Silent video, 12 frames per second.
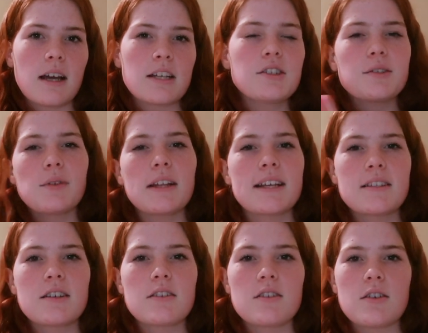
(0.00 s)
I just feel like
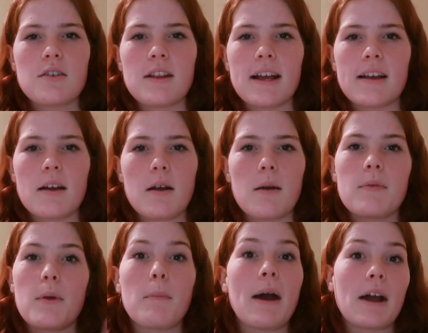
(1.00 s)
it's good to know like
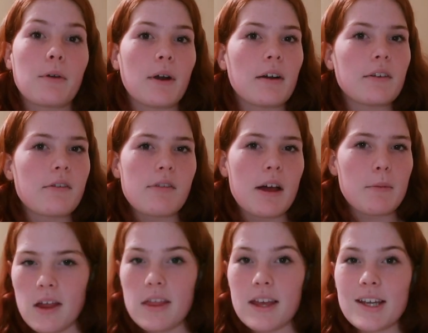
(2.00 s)
the background of them.
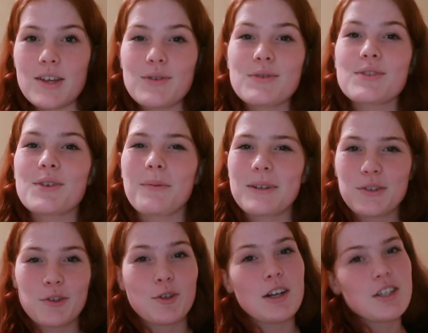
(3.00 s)
Thank you so much
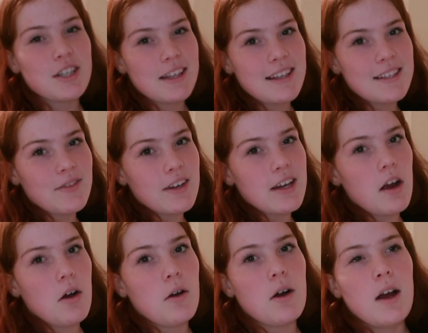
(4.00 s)
for watching this
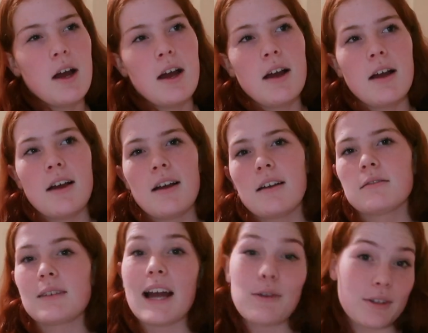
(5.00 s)
video.
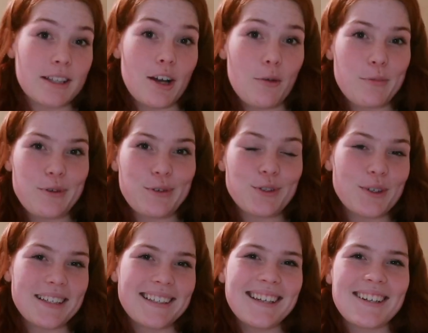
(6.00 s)
I really hope you
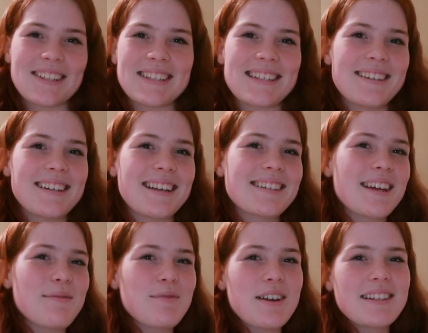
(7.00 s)
enjoyed it, and I'll see you next
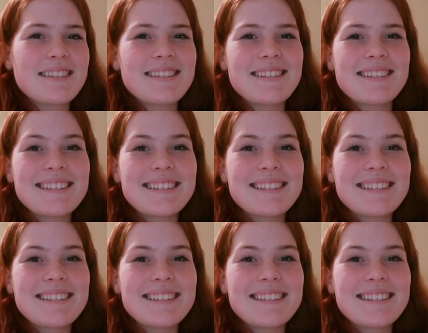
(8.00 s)
time, friends.